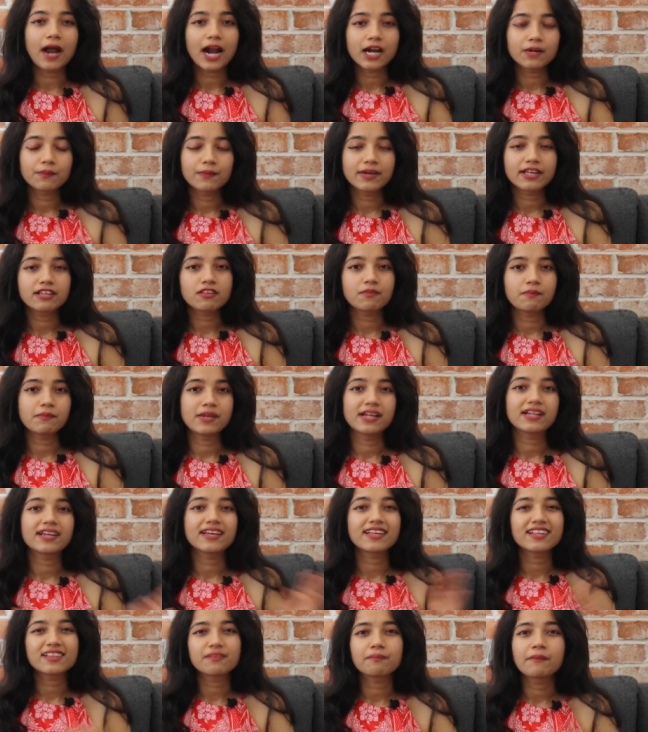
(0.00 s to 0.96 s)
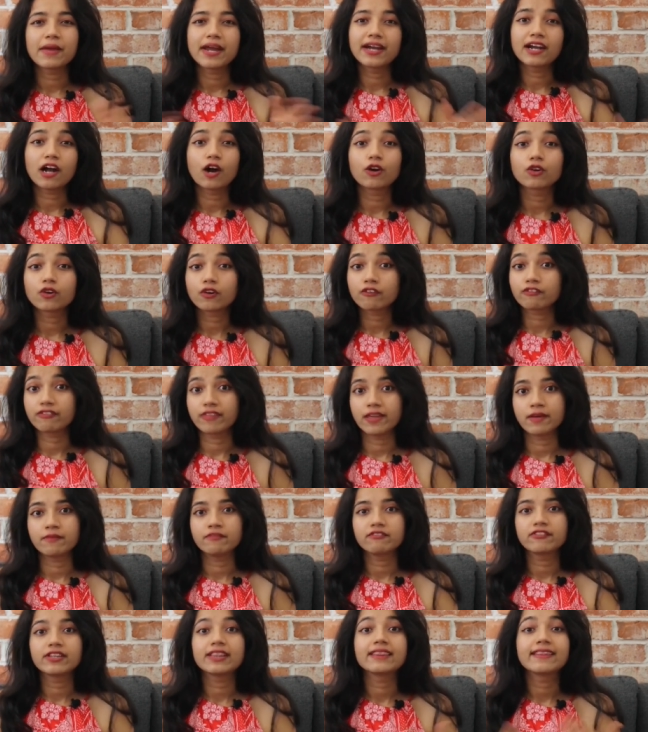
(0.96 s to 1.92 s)
plant based milk is made out of
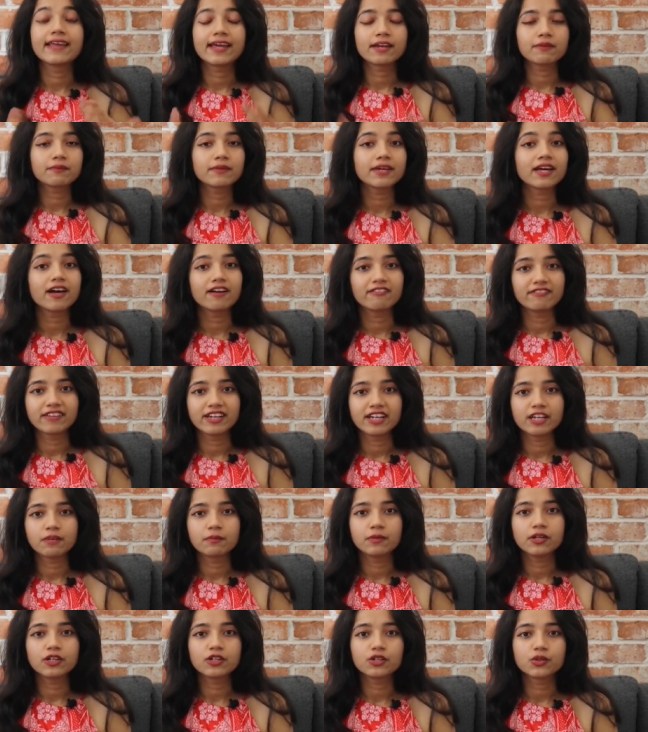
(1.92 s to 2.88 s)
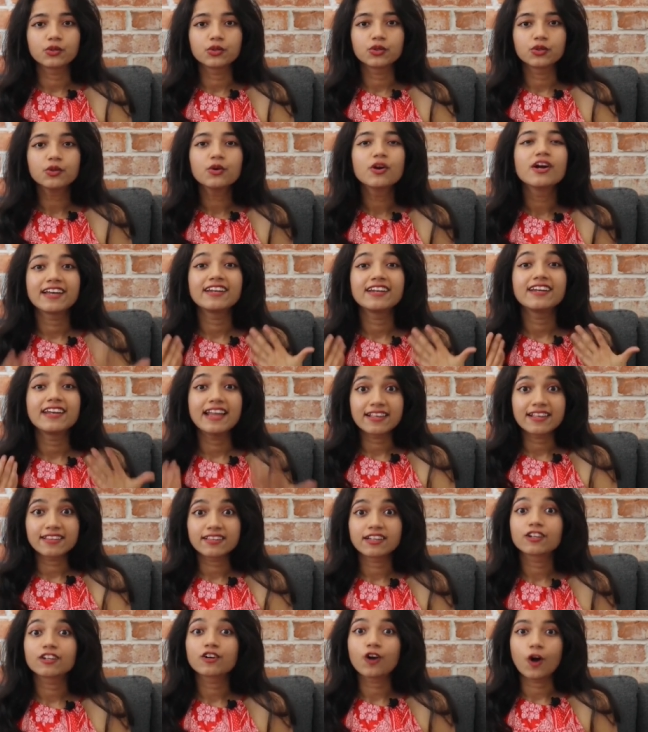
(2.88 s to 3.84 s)
them will then be available to you in
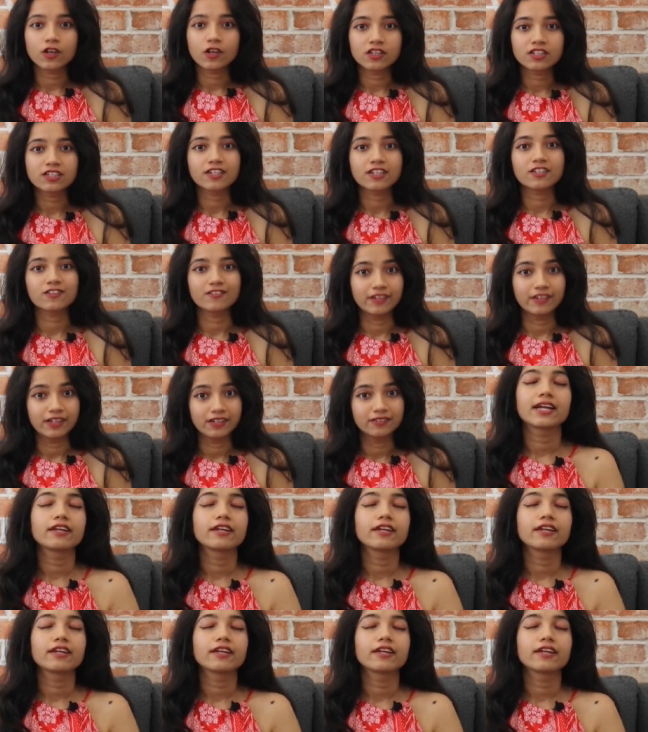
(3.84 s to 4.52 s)
lesser cost as well.